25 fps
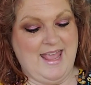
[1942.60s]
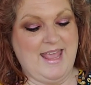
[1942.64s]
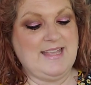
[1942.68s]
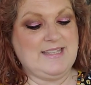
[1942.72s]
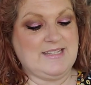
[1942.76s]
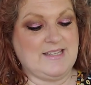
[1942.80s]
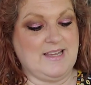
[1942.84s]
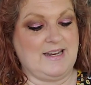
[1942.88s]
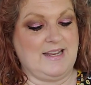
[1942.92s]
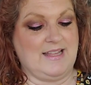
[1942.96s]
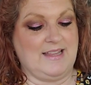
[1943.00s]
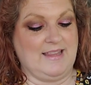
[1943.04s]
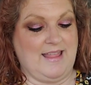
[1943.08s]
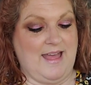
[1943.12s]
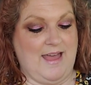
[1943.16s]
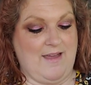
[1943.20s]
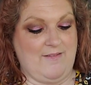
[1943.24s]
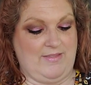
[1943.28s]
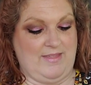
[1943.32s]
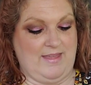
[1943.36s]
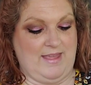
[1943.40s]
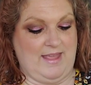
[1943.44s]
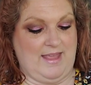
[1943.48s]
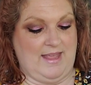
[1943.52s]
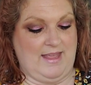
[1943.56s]
He's going to
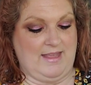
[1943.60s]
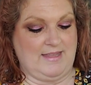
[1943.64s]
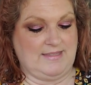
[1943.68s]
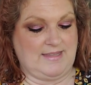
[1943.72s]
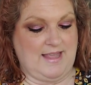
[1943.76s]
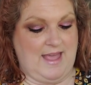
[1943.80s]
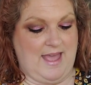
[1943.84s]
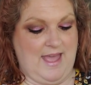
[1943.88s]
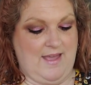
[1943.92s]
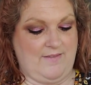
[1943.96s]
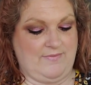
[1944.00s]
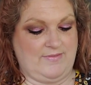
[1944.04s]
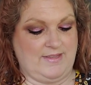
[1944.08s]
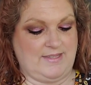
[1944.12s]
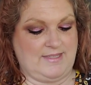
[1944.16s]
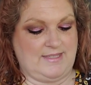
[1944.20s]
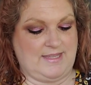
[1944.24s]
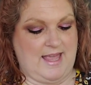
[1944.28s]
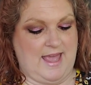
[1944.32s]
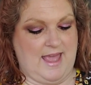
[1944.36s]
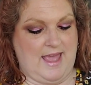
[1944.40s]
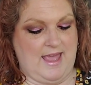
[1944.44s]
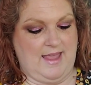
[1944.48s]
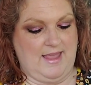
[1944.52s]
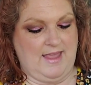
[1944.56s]
love these, I have to
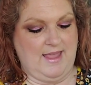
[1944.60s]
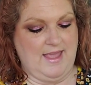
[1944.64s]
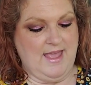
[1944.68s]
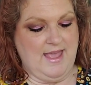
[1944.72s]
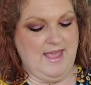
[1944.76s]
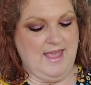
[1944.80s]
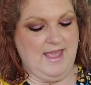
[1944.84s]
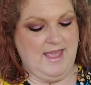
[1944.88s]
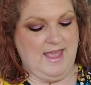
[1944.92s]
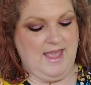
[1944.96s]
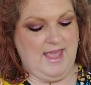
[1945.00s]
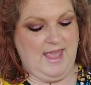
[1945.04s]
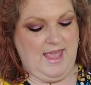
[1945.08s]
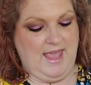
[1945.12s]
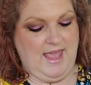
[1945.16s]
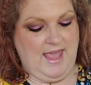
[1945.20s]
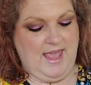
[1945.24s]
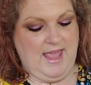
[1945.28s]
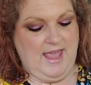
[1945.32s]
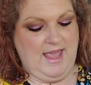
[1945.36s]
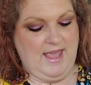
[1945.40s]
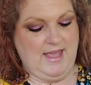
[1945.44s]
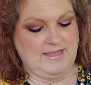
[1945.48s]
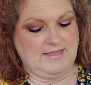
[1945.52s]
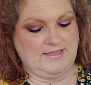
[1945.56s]
say.
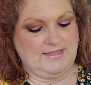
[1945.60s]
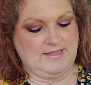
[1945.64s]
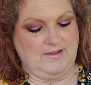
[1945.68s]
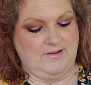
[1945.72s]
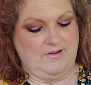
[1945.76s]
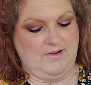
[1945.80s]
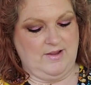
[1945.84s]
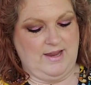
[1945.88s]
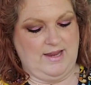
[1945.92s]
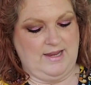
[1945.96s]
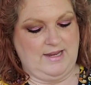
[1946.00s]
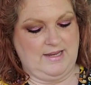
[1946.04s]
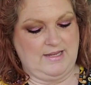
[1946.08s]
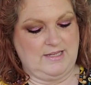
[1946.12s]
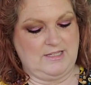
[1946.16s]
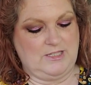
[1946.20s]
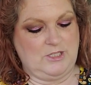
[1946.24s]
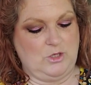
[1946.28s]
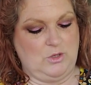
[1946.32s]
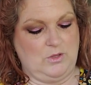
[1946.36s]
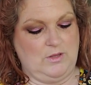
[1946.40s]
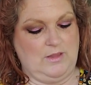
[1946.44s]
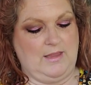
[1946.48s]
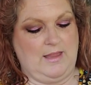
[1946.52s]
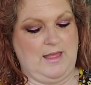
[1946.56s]
He is going
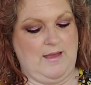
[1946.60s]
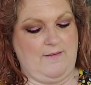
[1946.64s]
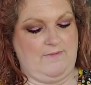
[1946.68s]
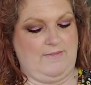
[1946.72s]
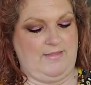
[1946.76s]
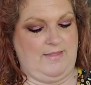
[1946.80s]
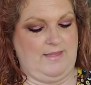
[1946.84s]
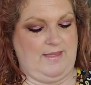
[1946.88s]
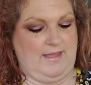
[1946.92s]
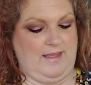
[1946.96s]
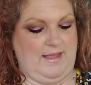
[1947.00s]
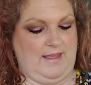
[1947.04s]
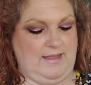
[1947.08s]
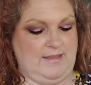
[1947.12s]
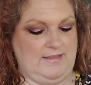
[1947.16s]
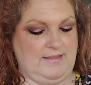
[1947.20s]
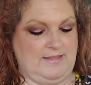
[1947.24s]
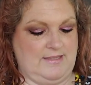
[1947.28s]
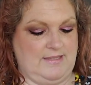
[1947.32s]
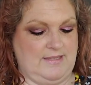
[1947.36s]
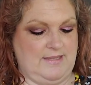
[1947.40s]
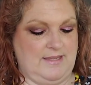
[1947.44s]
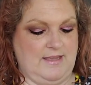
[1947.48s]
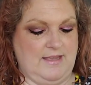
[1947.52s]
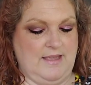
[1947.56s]
to love
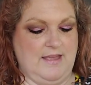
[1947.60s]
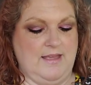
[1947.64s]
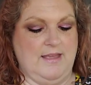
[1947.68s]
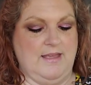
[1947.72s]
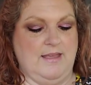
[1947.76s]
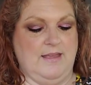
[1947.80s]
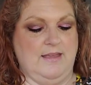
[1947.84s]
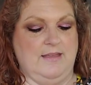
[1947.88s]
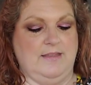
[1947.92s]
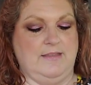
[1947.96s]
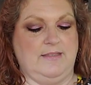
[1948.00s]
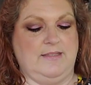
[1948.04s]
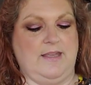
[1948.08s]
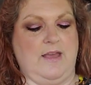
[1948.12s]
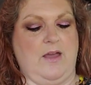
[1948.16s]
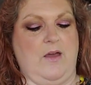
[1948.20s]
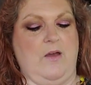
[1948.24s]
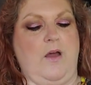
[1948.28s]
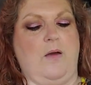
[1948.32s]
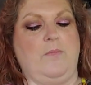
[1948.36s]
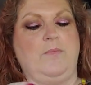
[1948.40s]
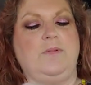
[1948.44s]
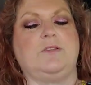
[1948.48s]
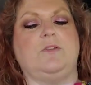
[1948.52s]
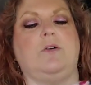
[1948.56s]
these. So
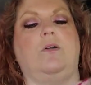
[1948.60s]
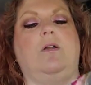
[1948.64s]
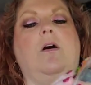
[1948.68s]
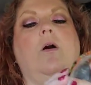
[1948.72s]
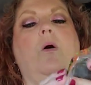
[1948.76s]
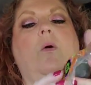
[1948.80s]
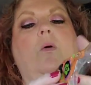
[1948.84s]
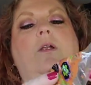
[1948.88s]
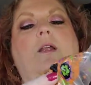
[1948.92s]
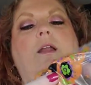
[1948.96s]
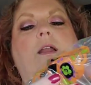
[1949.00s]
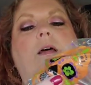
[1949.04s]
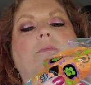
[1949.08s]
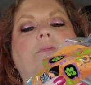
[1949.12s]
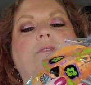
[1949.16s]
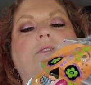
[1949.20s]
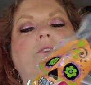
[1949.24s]
I'm just going to hold it up